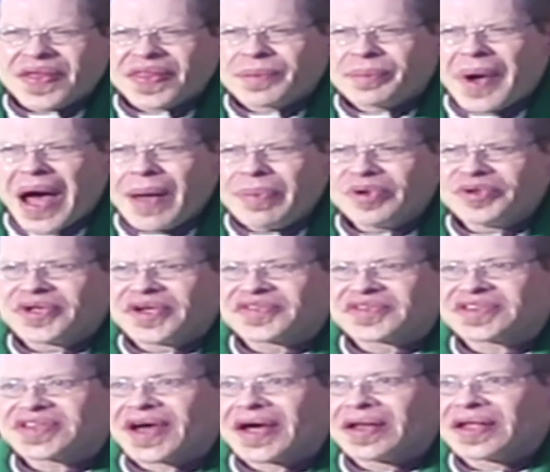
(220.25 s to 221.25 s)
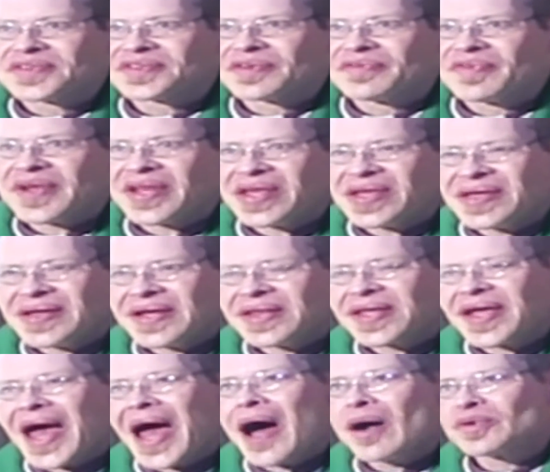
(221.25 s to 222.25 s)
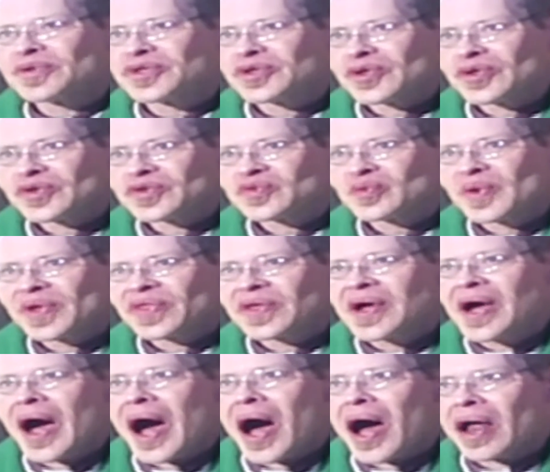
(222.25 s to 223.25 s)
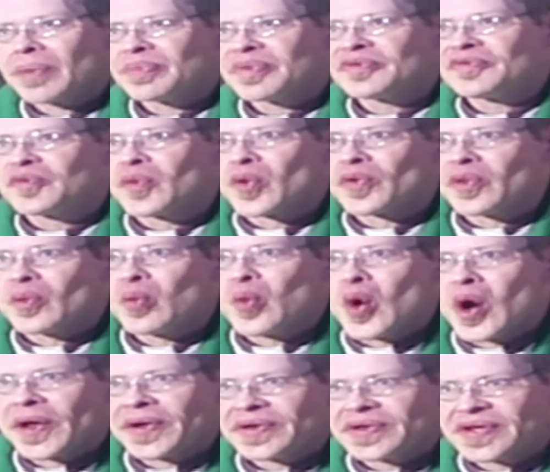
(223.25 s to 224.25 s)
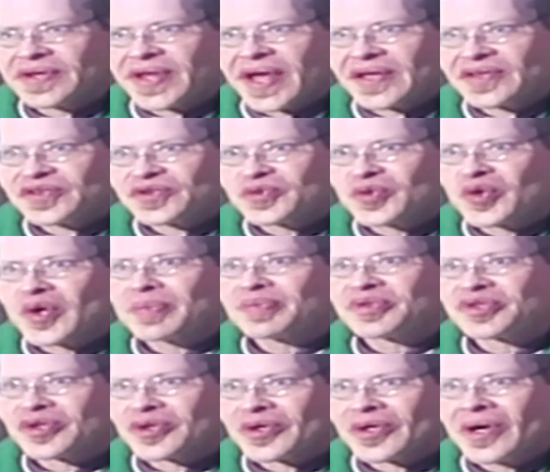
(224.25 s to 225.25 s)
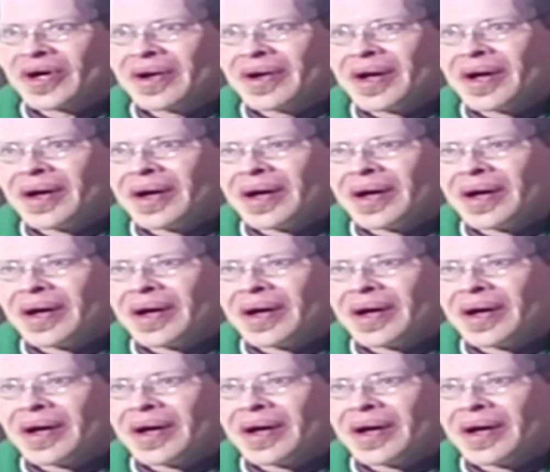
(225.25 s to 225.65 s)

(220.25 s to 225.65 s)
The Bible doesn't tell us of any encounters with God before the one today's scripture